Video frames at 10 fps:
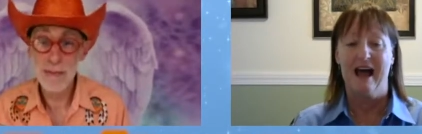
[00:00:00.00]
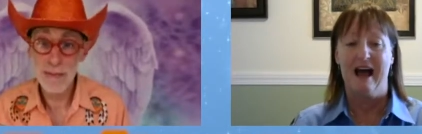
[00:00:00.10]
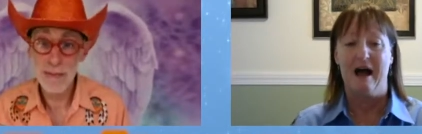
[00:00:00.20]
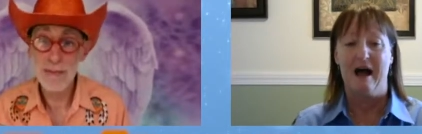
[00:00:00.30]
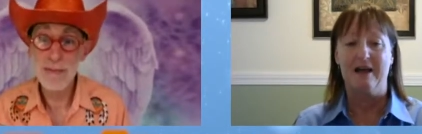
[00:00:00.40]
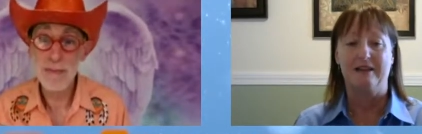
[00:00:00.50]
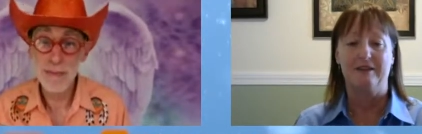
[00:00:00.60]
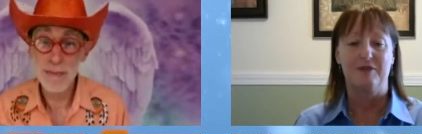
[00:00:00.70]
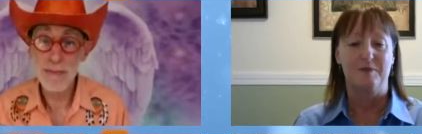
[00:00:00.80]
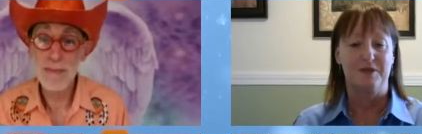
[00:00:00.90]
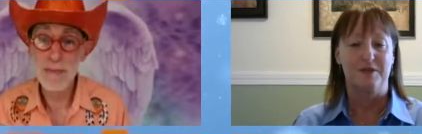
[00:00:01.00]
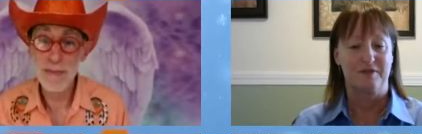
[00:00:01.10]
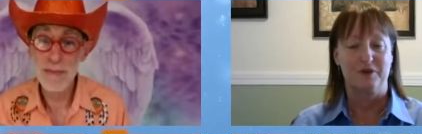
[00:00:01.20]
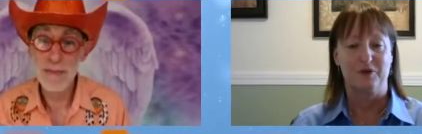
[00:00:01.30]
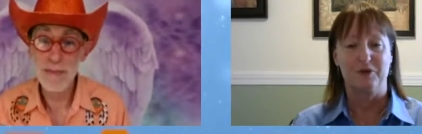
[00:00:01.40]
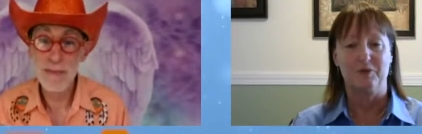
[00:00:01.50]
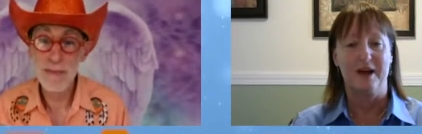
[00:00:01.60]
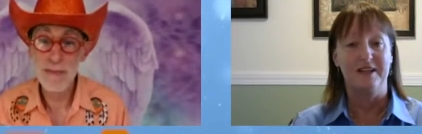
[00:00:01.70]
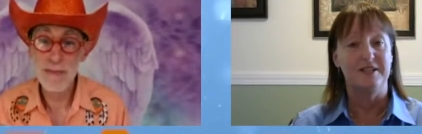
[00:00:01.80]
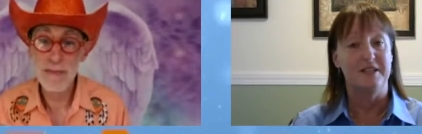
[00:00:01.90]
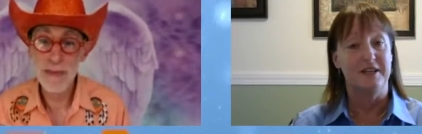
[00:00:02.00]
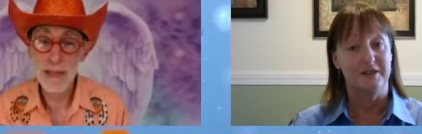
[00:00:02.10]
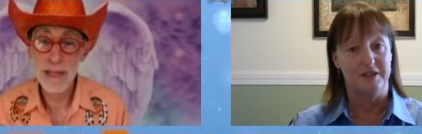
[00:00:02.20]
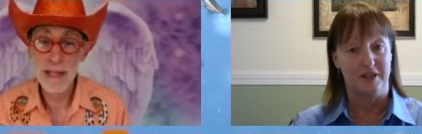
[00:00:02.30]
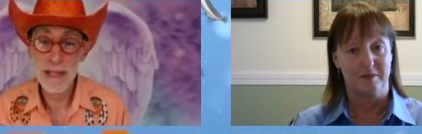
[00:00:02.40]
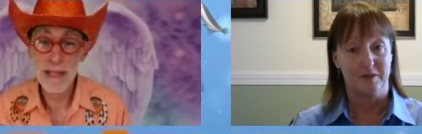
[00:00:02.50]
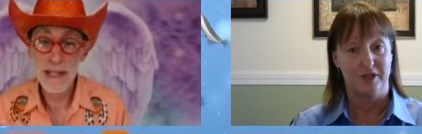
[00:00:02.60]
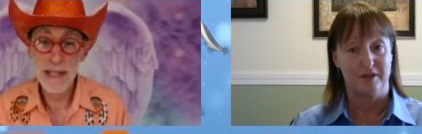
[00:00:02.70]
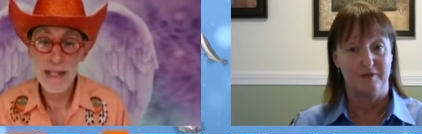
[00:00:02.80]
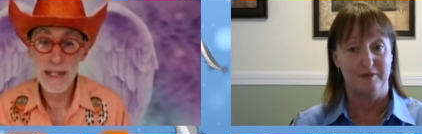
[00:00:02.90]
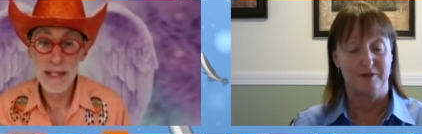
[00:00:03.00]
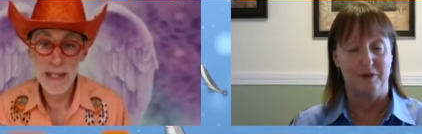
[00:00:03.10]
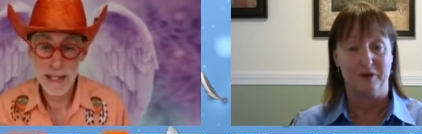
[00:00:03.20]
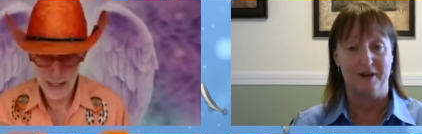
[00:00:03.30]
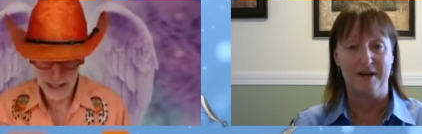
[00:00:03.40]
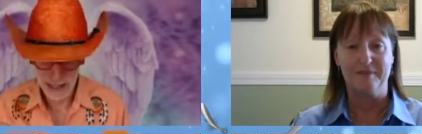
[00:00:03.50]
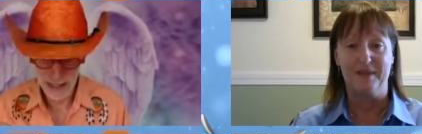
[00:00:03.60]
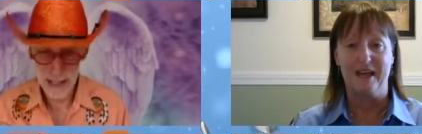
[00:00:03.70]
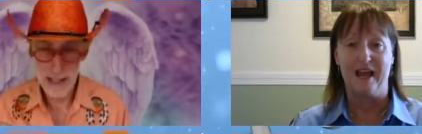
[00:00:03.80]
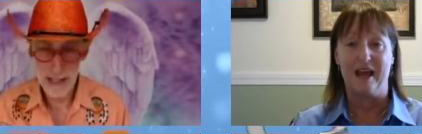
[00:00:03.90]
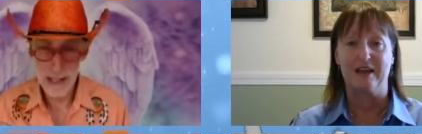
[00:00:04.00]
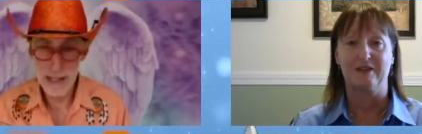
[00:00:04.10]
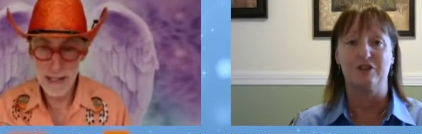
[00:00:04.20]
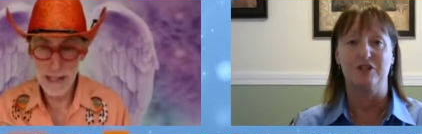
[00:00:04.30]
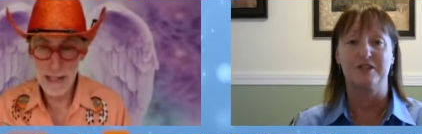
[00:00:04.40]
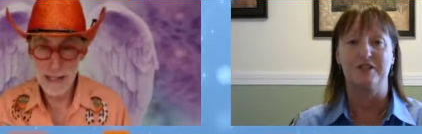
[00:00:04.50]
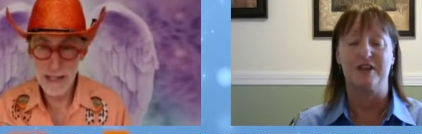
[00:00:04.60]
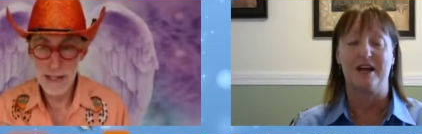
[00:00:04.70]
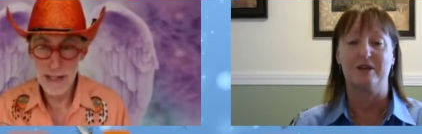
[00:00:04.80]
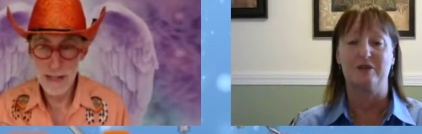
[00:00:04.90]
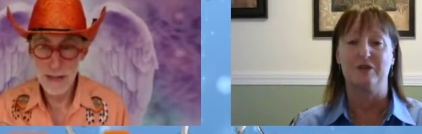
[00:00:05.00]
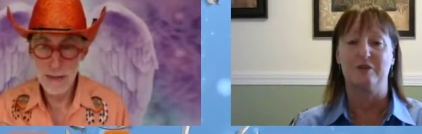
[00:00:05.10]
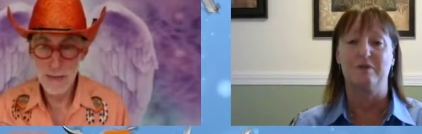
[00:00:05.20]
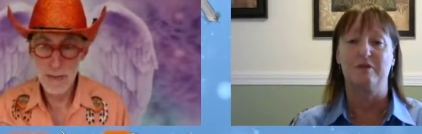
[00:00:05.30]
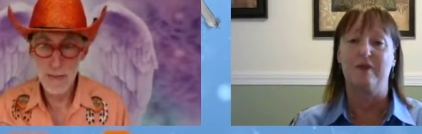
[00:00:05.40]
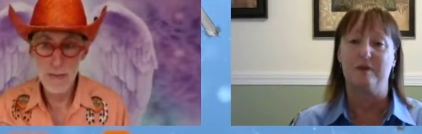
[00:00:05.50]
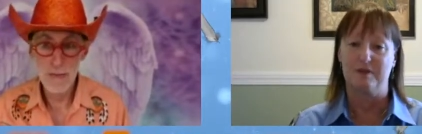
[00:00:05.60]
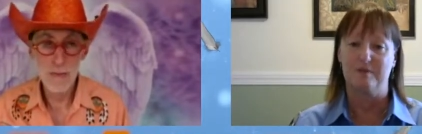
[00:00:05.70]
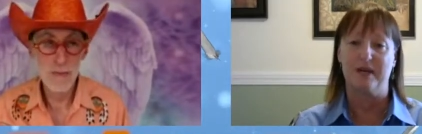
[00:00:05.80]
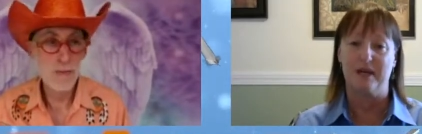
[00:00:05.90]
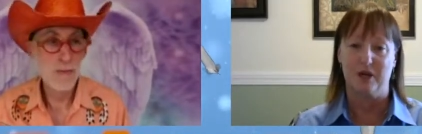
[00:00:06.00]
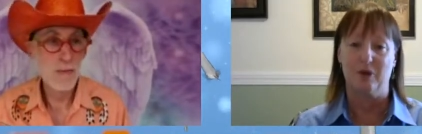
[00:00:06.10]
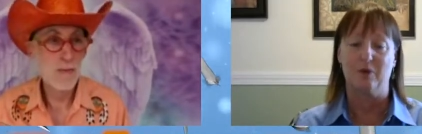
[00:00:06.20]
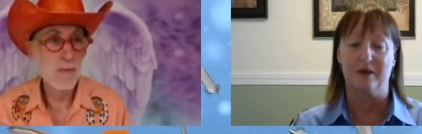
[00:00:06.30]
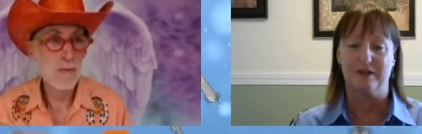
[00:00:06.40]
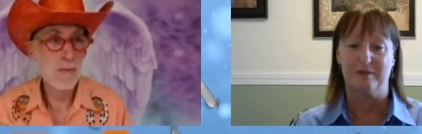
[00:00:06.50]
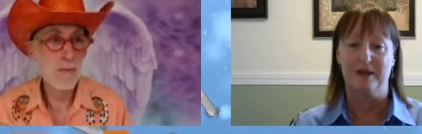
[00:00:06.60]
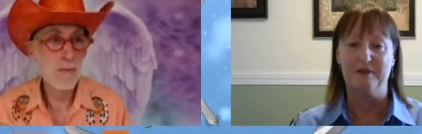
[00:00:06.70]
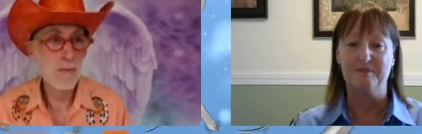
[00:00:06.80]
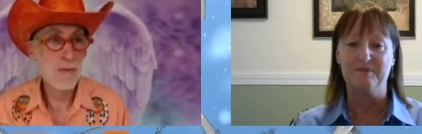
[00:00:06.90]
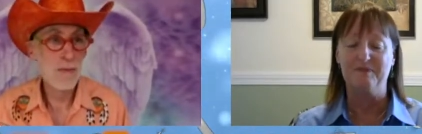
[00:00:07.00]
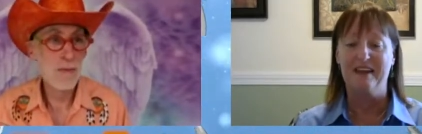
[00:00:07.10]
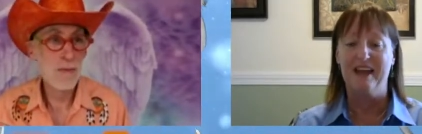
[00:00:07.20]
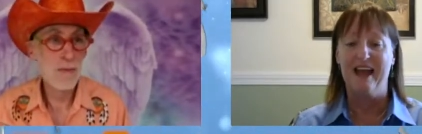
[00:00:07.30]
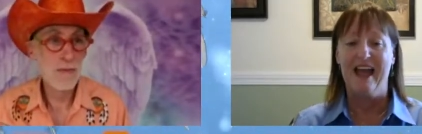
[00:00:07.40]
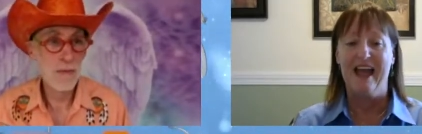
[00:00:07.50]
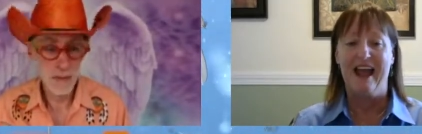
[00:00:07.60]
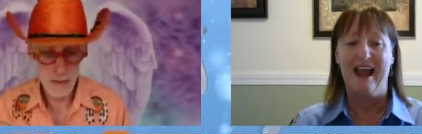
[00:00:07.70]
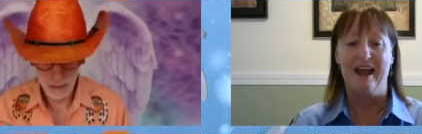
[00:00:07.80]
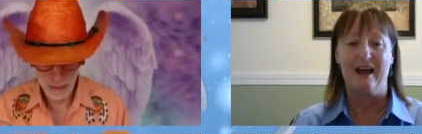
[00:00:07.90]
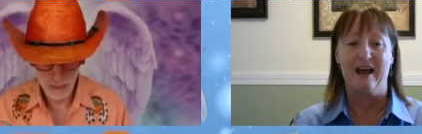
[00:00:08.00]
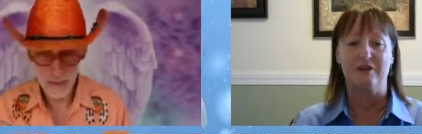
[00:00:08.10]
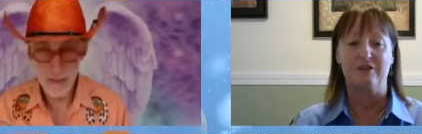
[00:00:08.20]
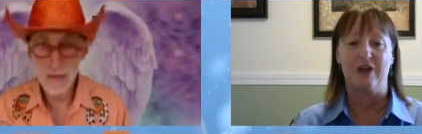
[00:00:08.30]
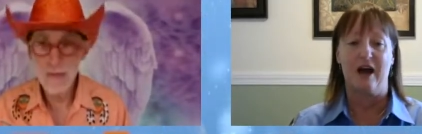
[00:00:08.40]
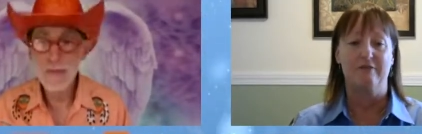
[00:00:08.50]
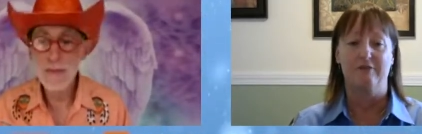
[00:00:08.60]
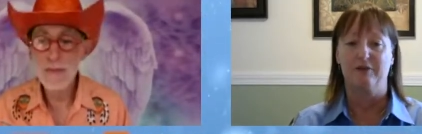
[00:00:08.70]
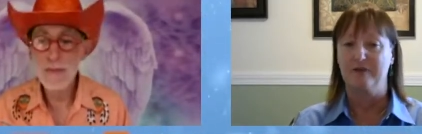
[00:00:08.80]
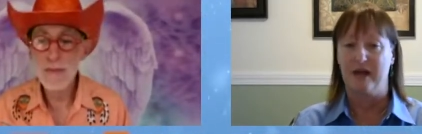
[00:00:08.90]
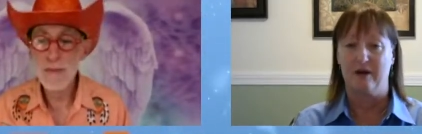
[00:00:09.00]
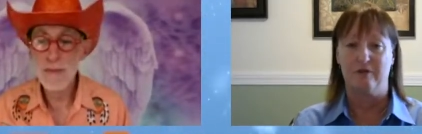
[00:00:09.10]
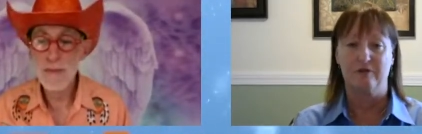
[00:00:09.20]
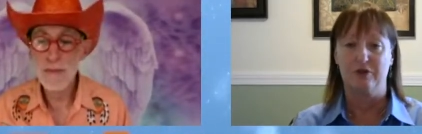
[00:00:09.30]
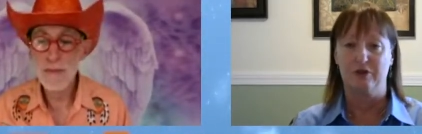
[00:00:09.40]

Speaker 1: I live in the Pacific Northwest, and at the time she lived in Florida, and she decided to move up to be here with me. And I flew down to